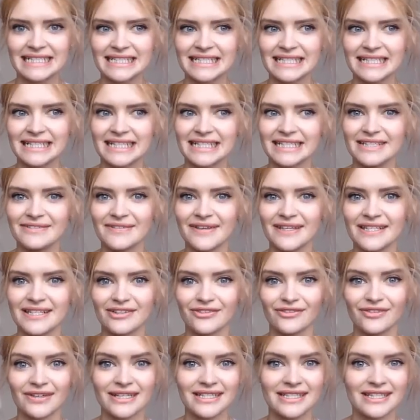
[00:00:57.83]
kind of is
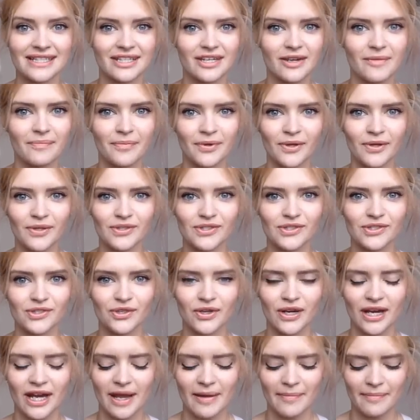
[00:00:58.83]
a recent Boots
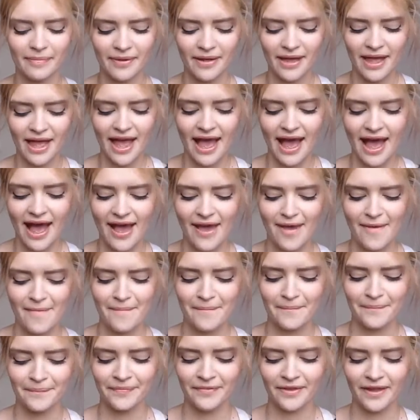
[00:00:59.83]
trip
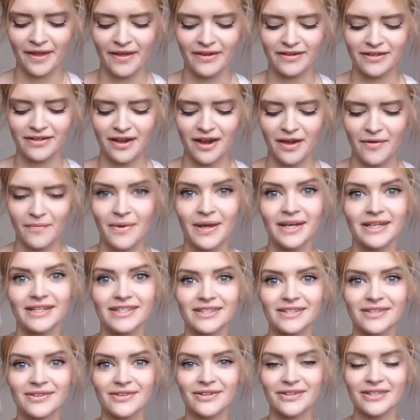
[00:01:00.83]
that I
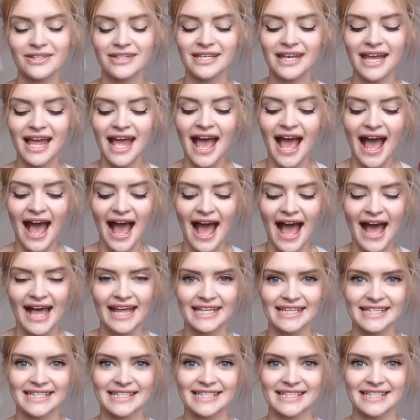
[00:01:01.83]
went on,
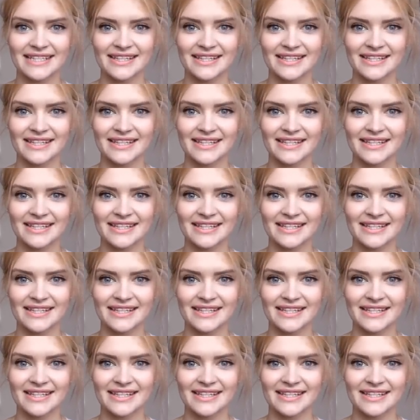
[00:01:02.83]
and